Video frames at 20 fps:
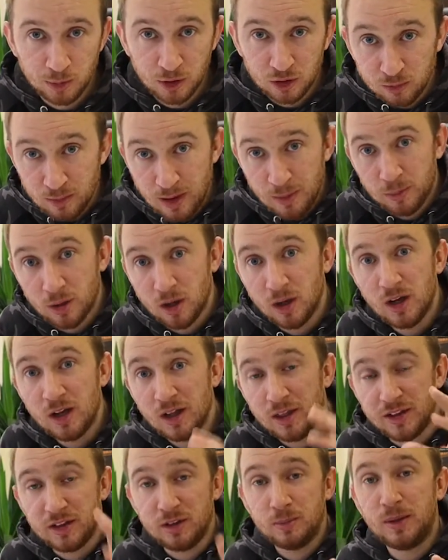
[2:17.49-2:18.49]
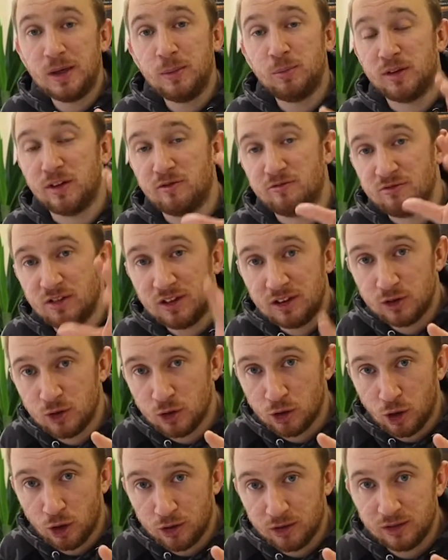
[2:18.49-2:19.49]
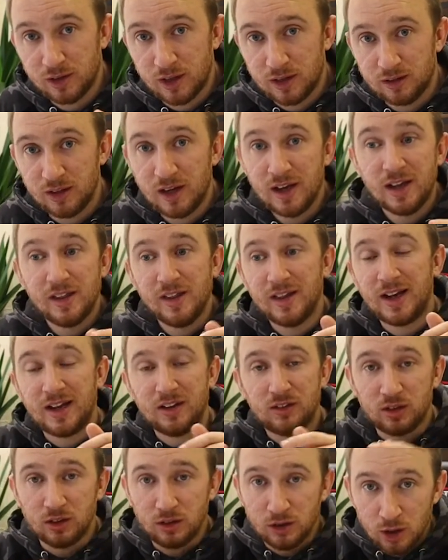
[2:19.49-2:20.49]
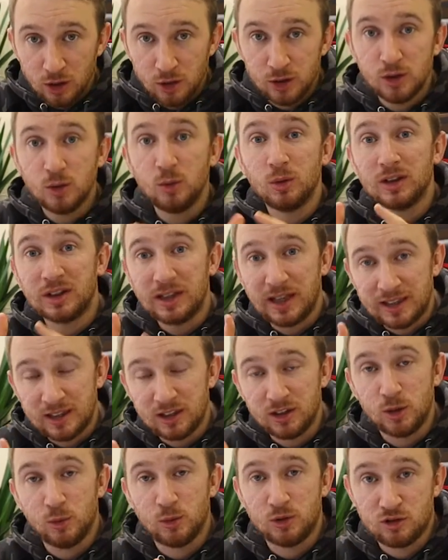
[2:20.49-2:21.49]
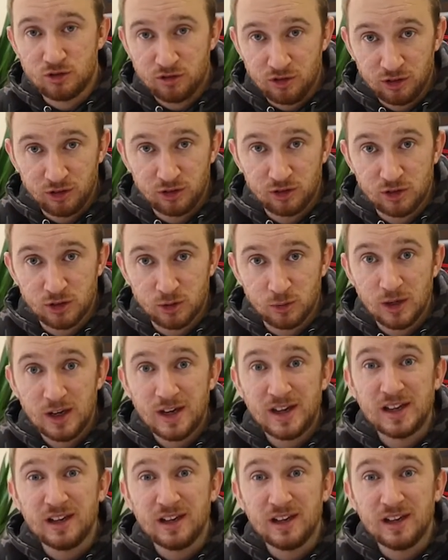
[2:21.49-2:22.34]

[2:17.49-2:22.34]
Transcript: Because remember, these people are reading your content, they're getting to know you, like you, and trust you.